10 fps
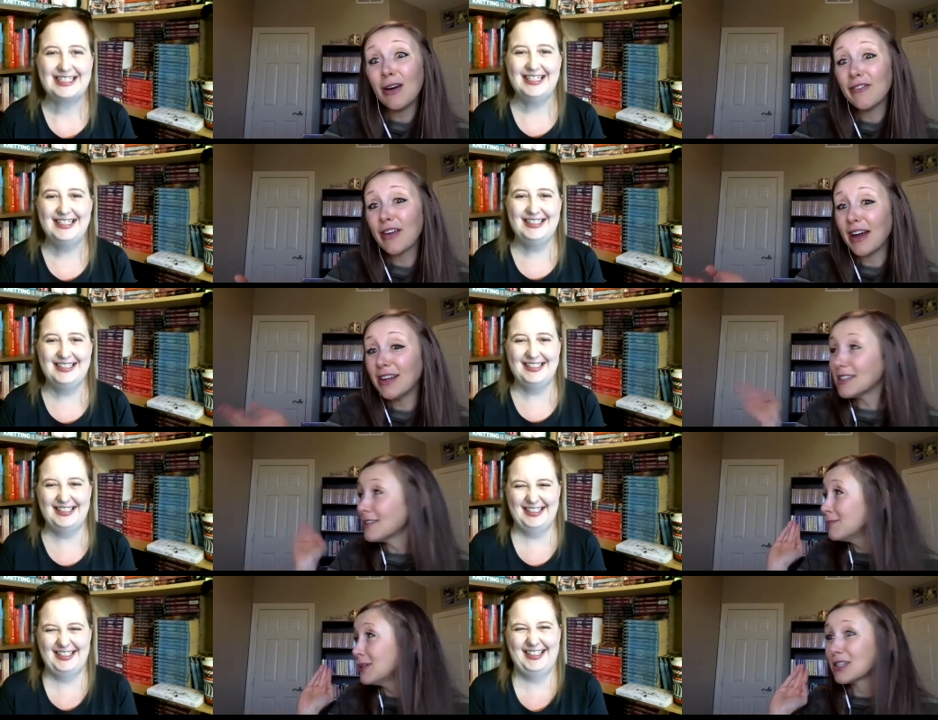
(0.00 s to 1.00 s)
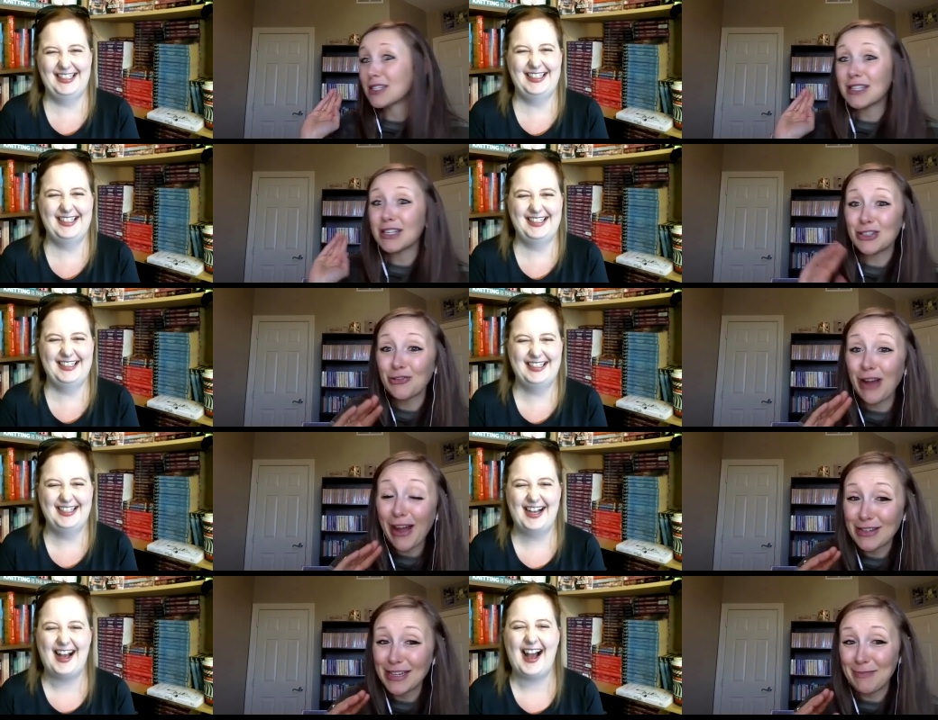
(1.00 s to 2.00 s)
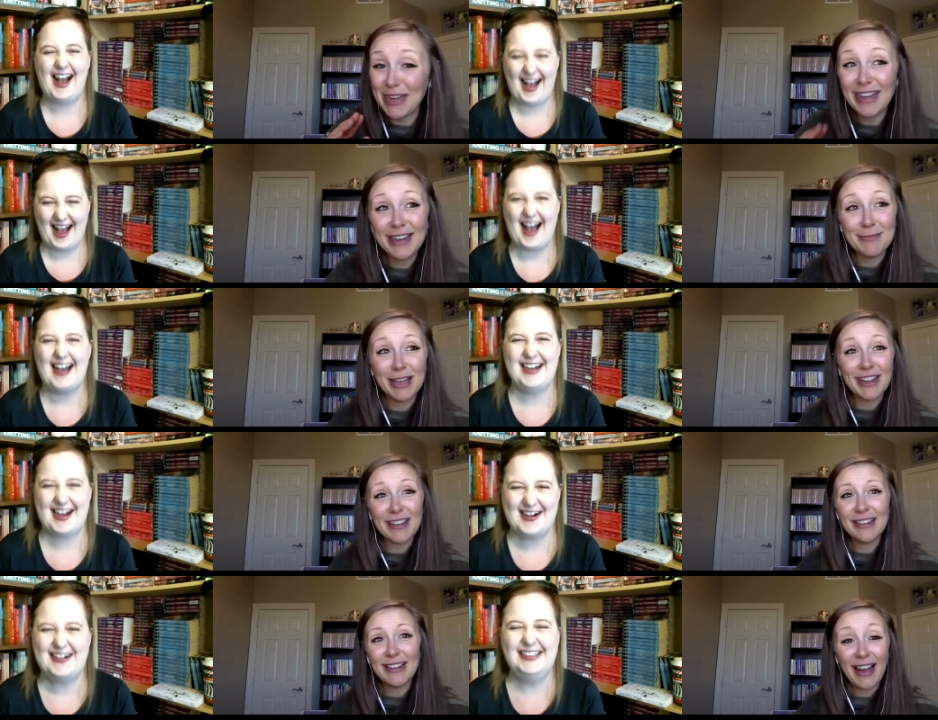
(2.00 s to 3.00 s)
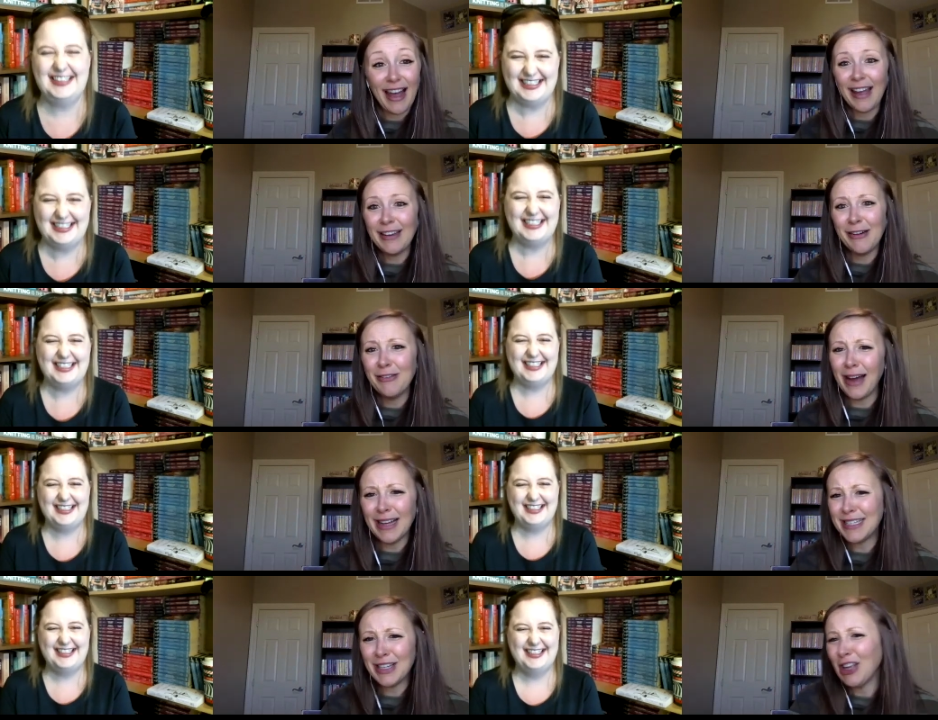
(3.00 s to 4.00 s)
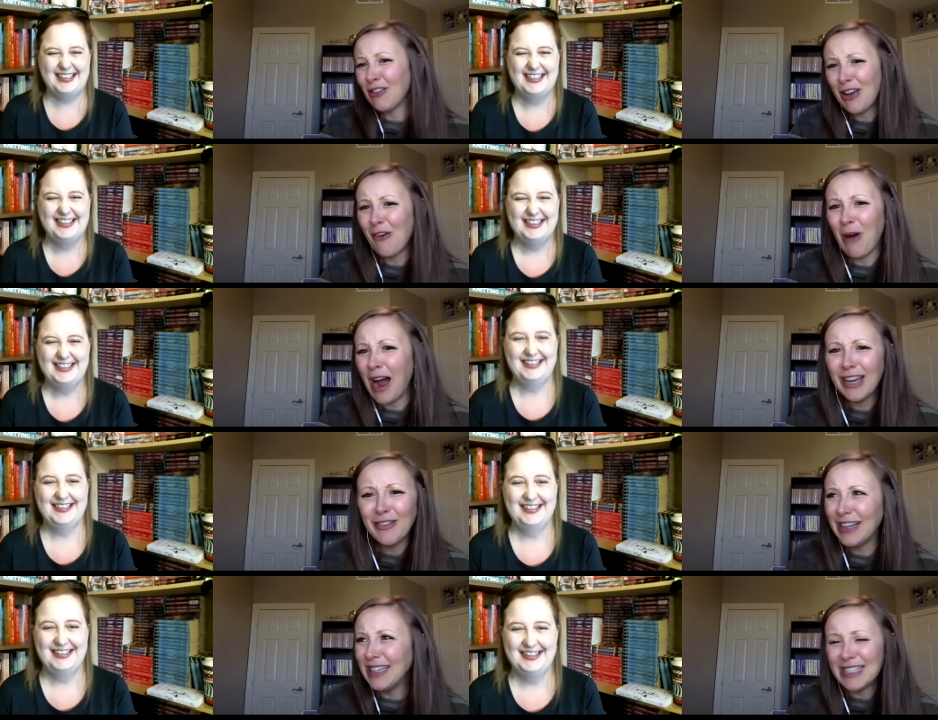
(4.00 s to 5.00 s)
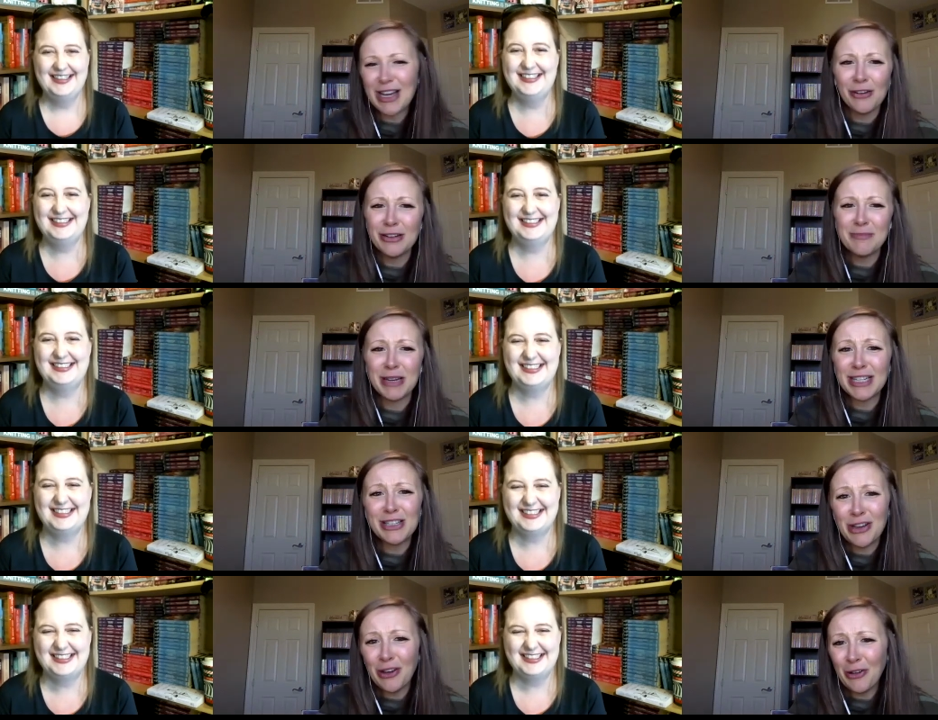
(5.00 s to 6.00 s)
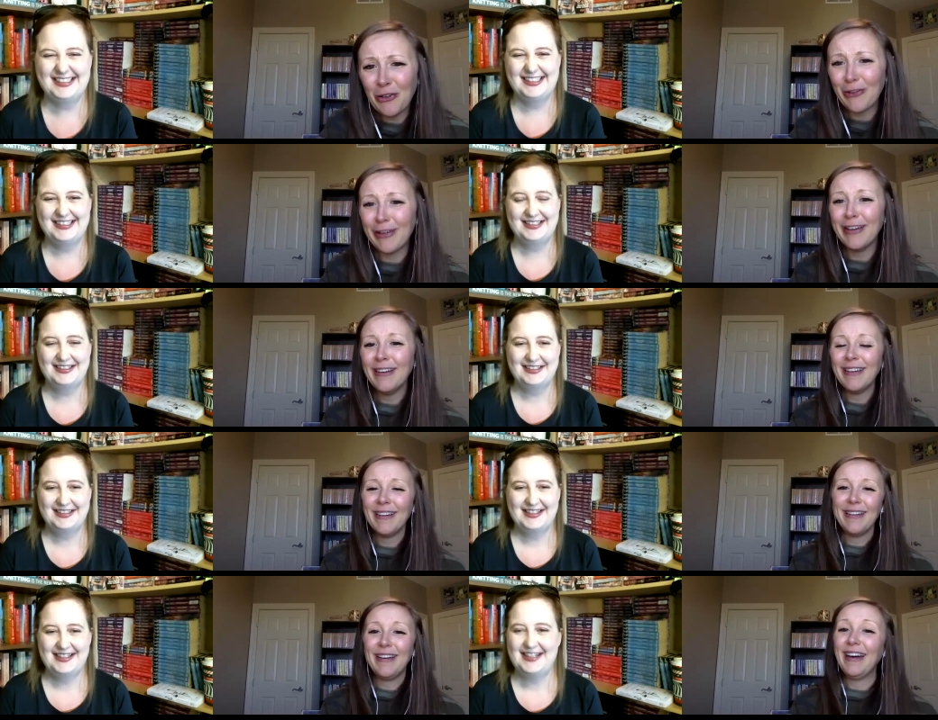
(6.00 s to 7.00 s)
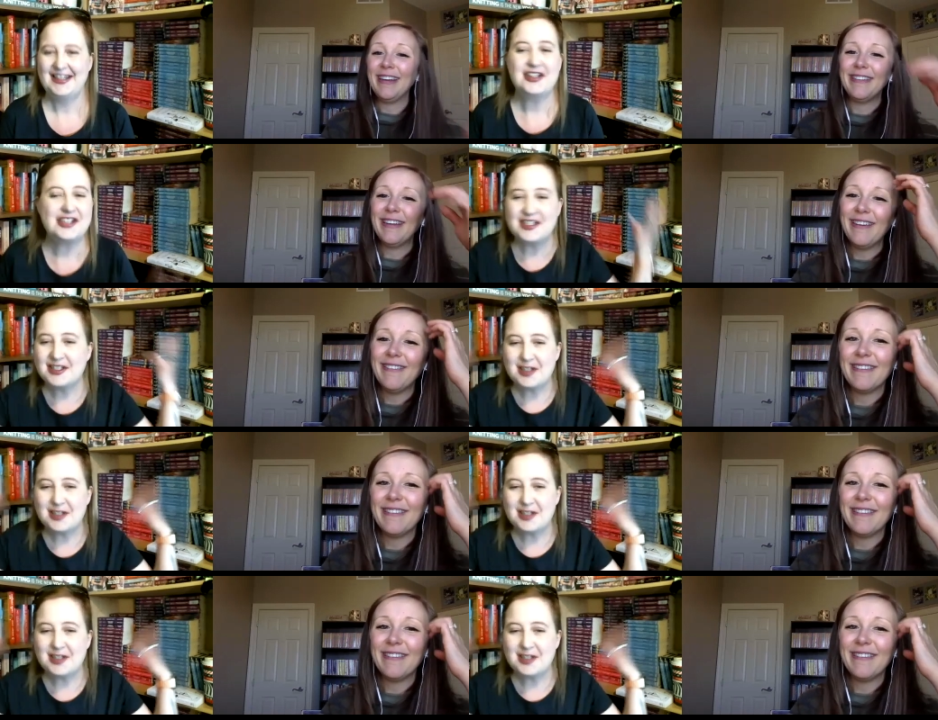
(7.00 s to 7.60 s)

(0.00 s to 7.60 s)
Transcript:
Speaker 1: i've got books surrounding me and I'm i like, know i don't i still don't know why do i need to own them but i do they're I just know.